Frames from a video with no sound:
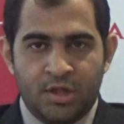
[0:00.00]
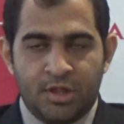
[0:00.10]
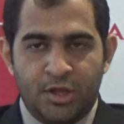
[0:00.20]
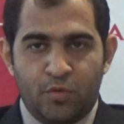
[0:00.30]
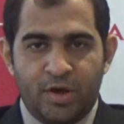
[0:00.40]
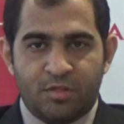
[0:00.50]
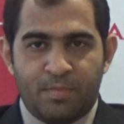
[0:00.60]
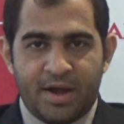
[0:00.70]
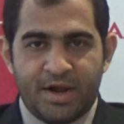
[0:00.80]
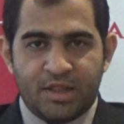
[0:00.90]
The US
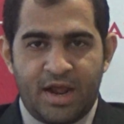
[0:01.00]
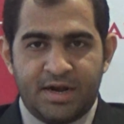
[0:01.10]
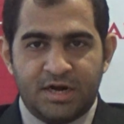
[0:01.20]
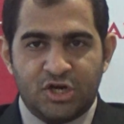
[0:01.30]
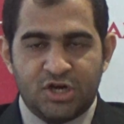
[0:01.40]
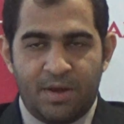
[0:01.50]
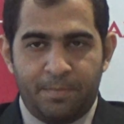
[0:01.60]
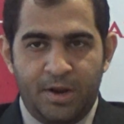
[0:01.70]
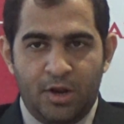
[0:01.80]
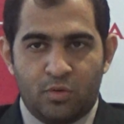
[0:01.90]
markets ended
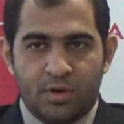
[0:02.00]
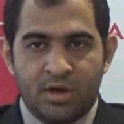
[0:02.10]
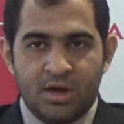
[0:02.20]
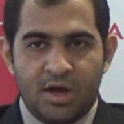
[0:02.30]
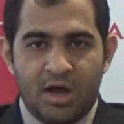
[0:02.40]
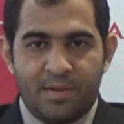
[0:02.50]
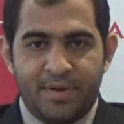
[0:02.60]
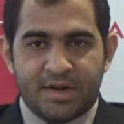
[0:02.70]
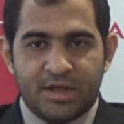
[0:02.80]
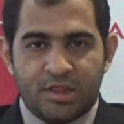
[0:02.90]
sharply lower
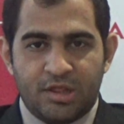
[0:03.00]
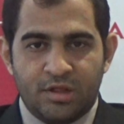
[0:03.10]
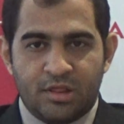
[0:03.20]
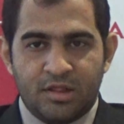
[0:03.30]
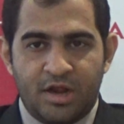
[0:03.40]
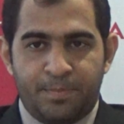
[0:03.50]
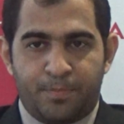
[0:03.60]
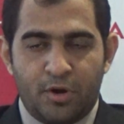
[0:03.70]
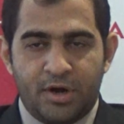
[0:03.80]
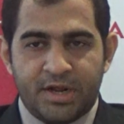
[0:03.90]
amid concerns that
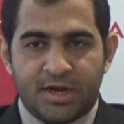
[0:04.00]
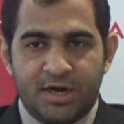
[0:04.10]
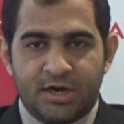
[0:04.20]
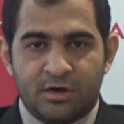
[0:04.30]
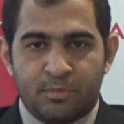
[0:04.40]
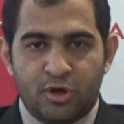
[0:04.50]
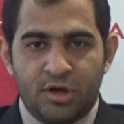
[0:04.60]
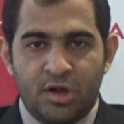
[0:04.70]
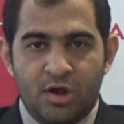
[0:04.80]
political turmoil